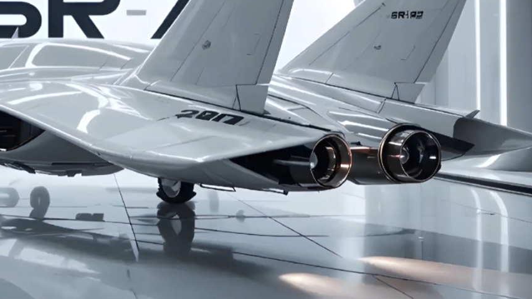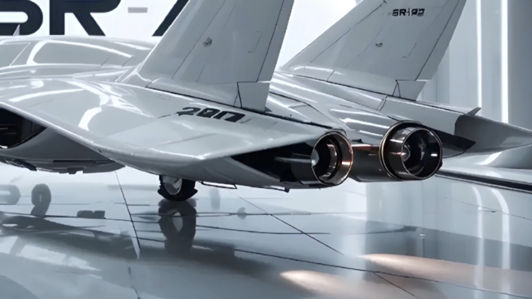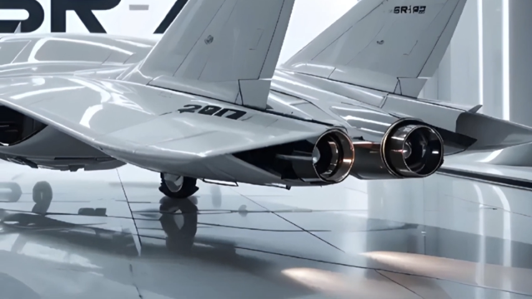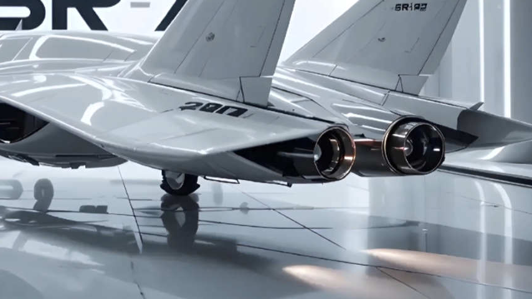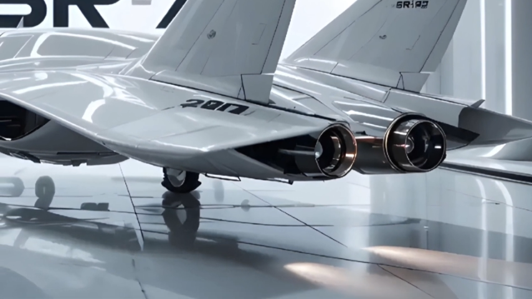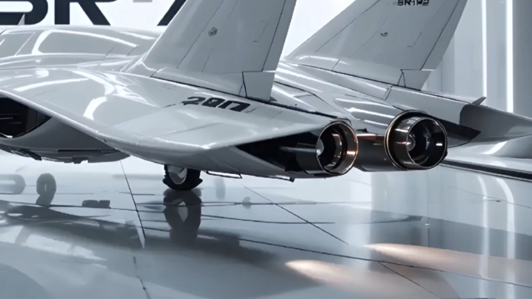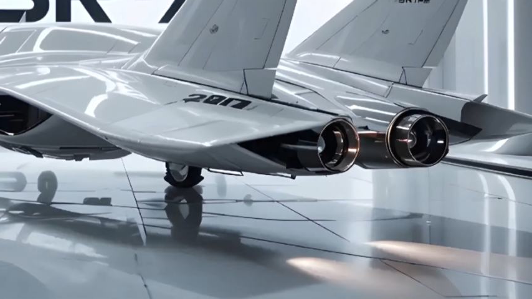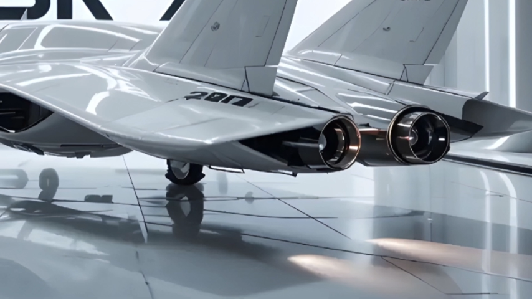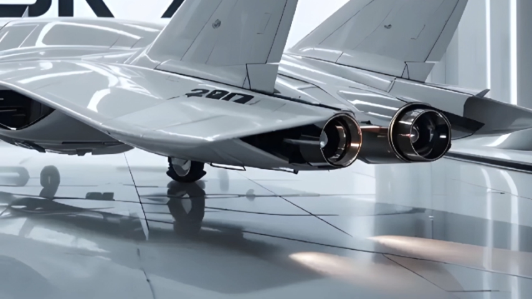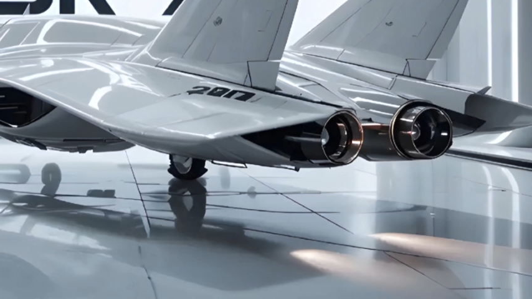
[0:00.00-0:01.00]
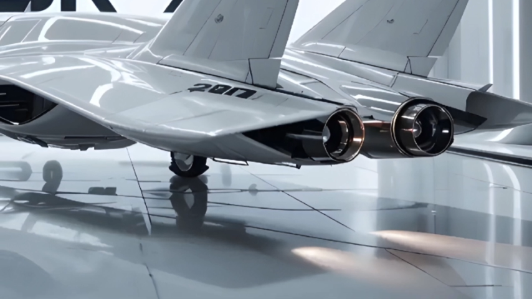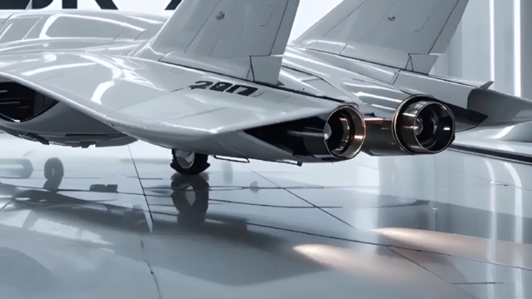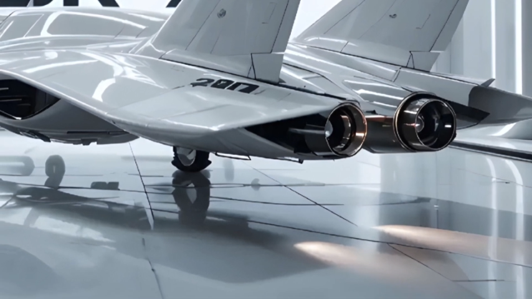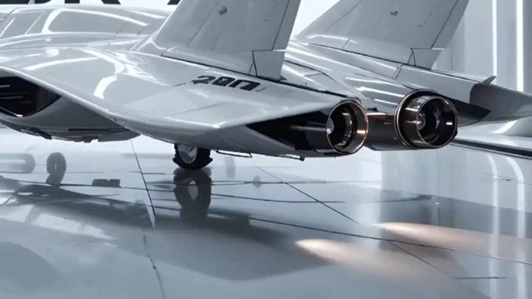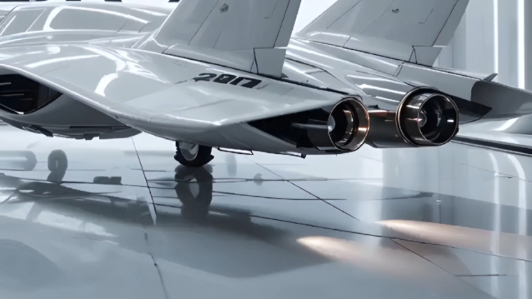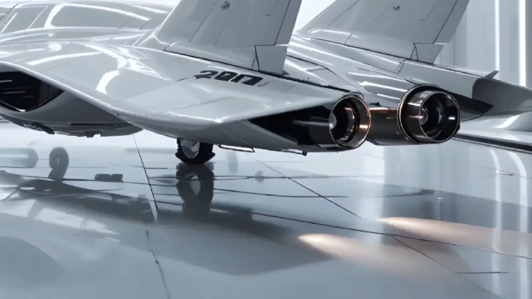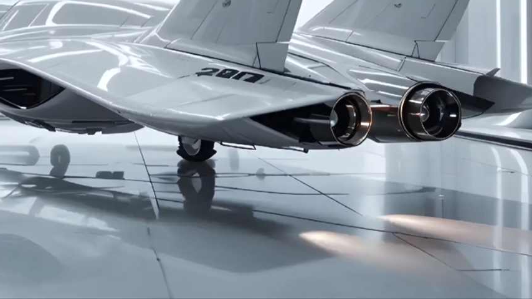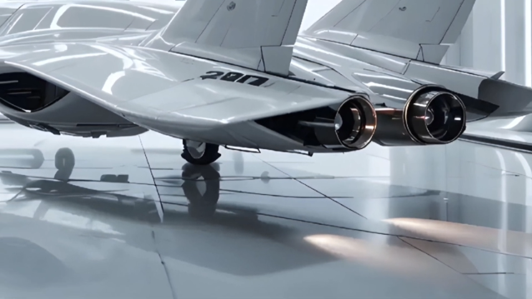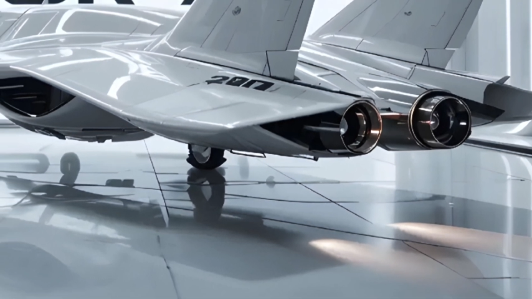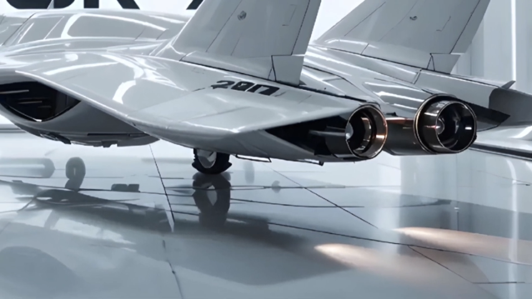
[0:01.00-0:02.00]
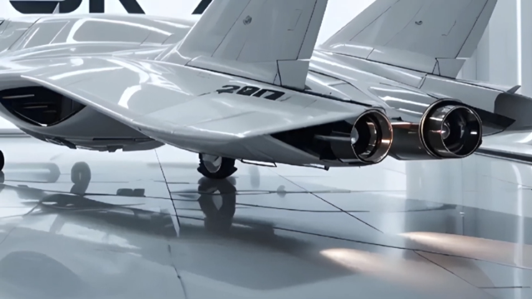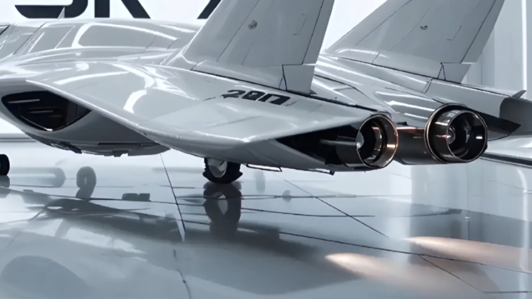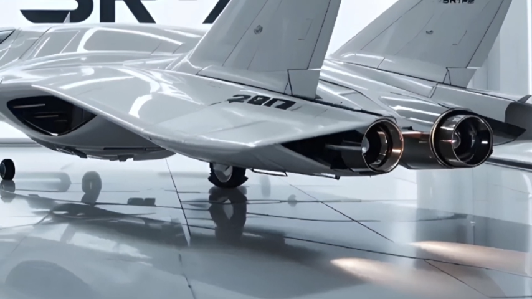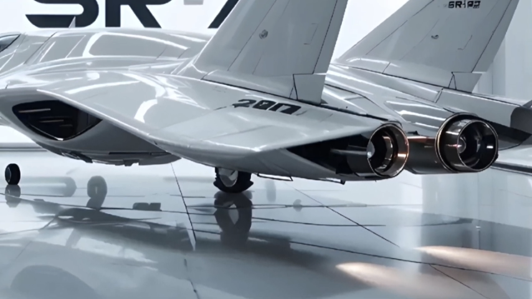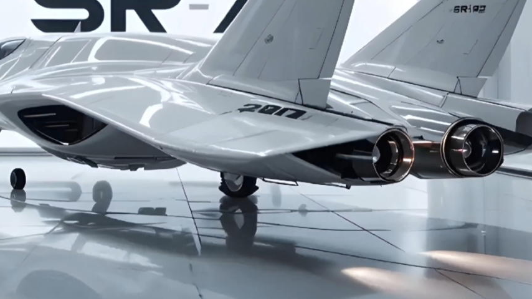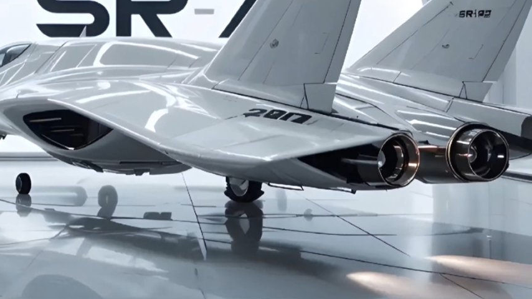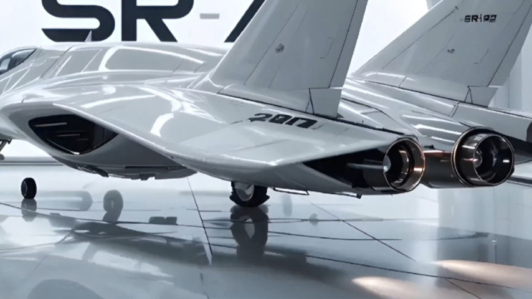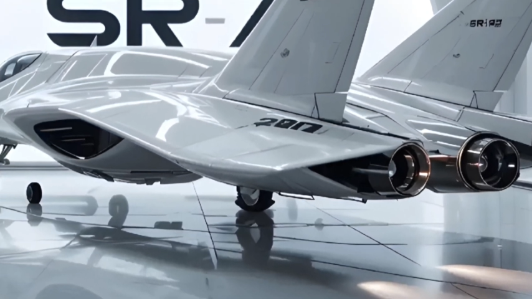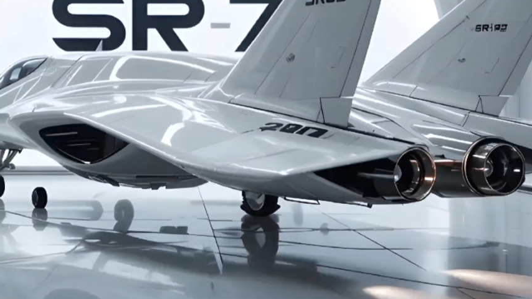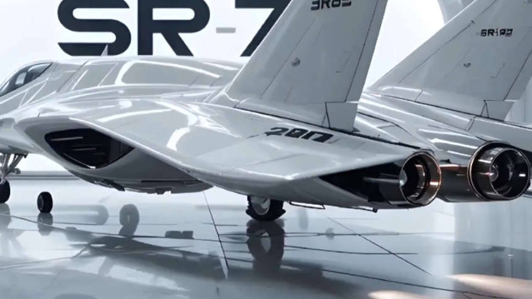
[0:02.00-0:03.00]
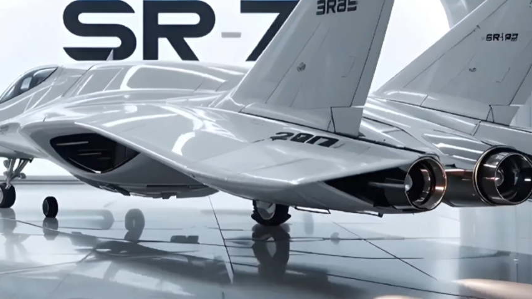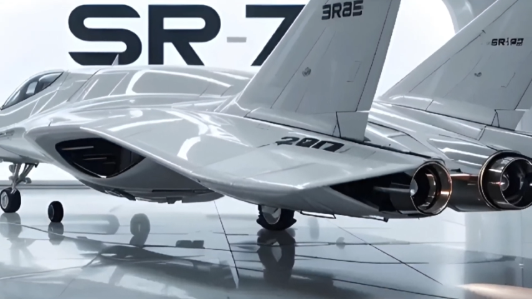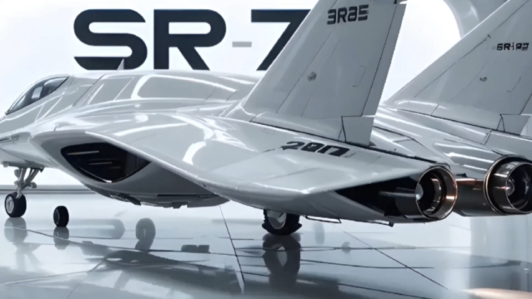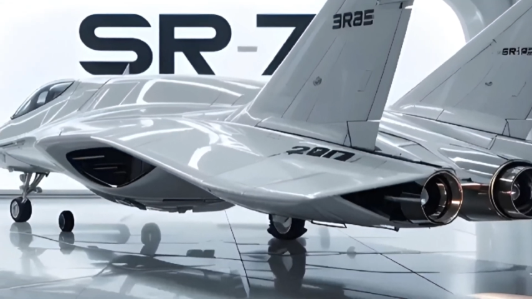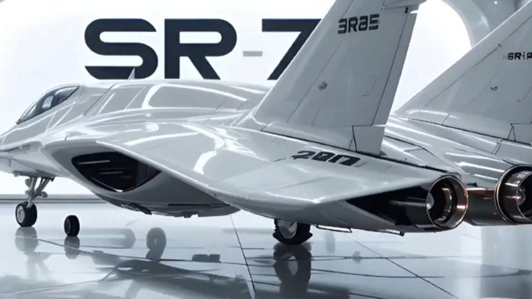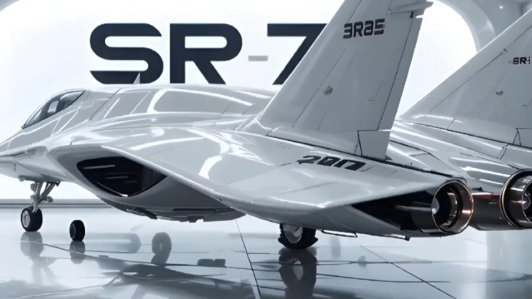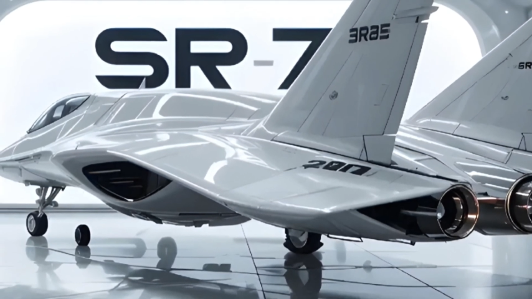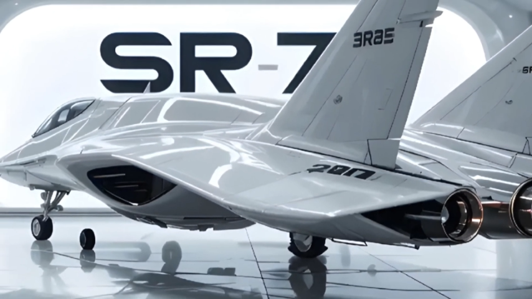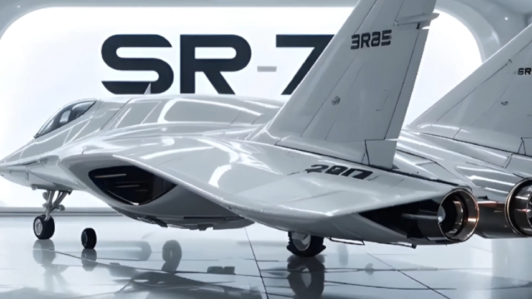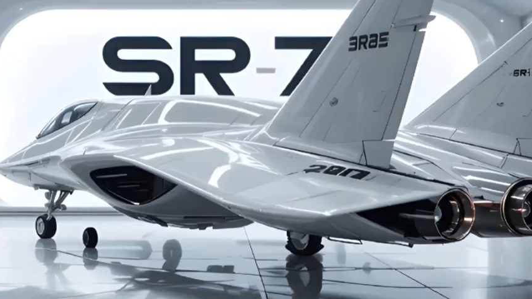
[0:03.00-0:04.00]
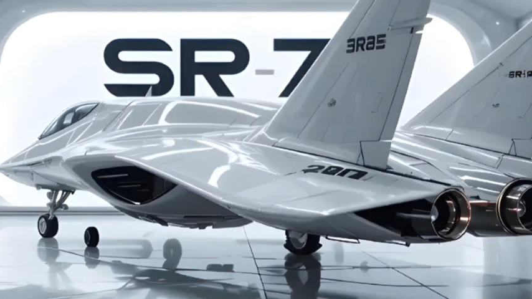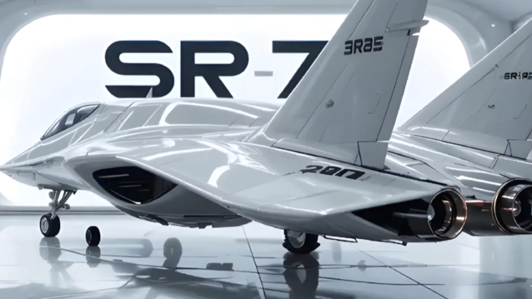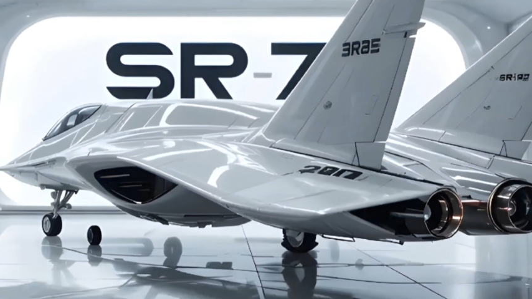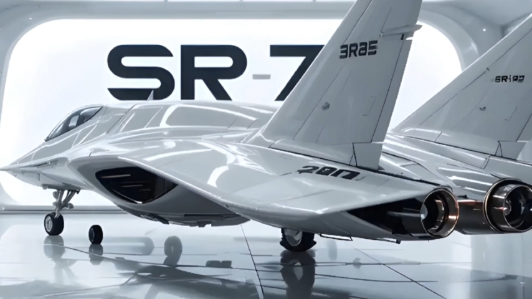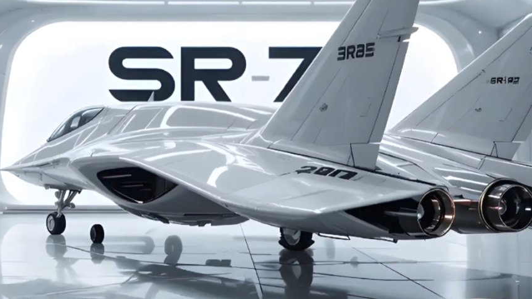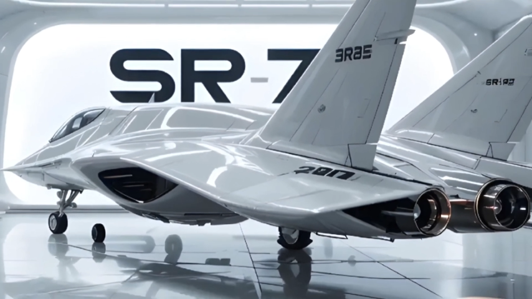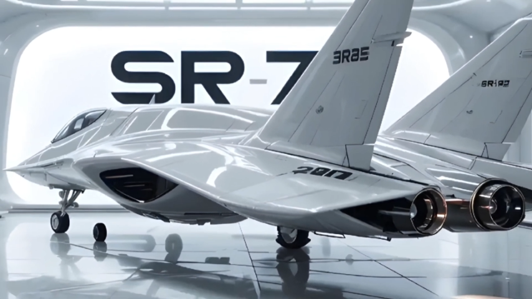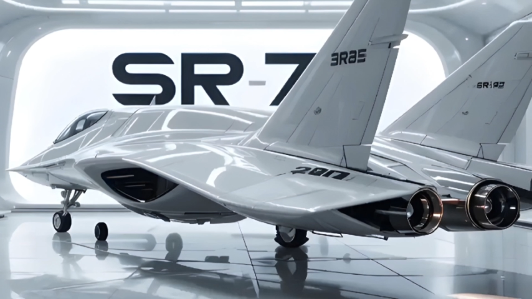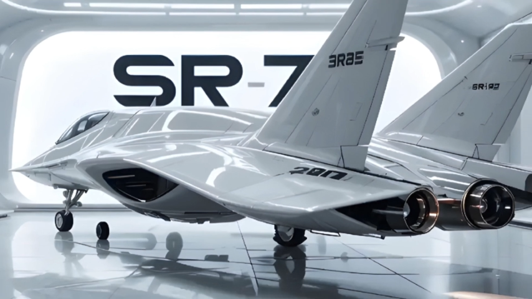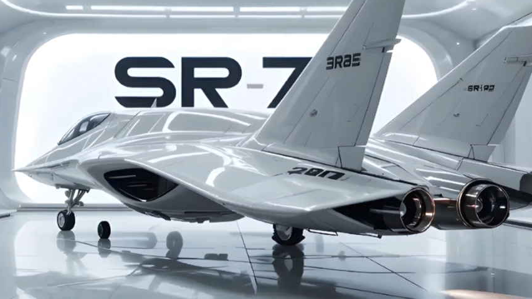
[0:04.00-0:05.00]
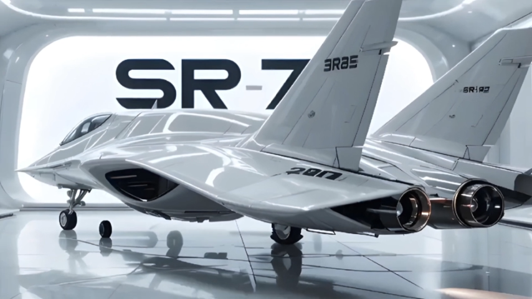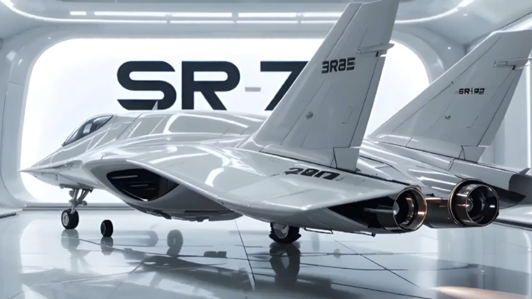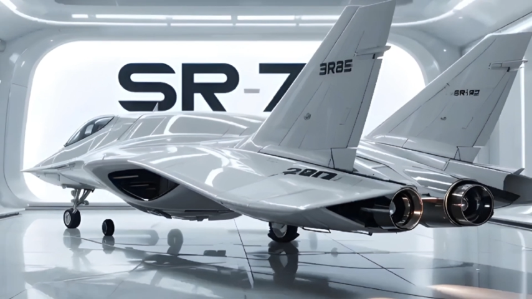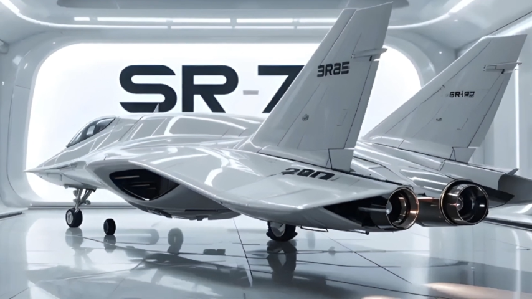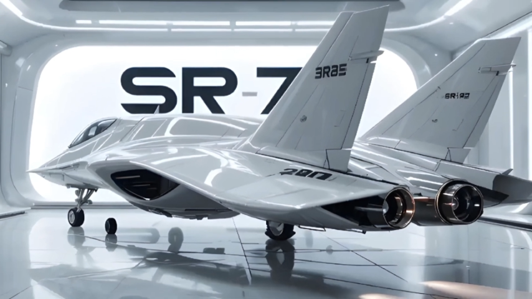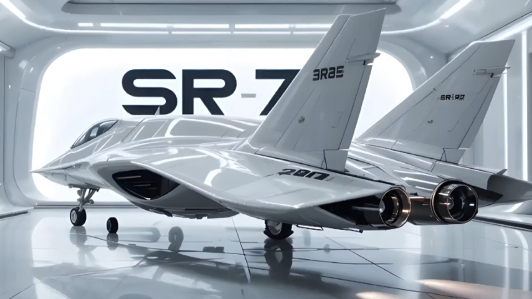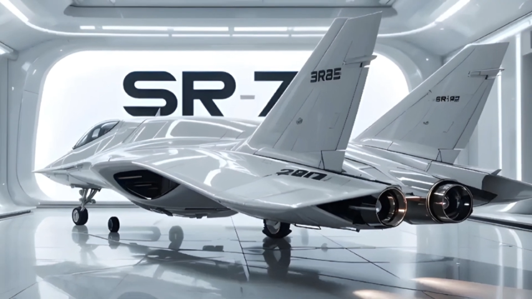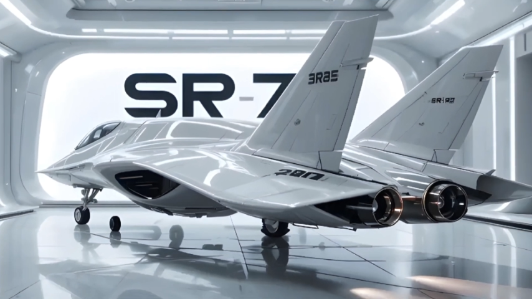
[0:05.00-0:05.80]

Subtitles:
Nobody's mouth can be seen.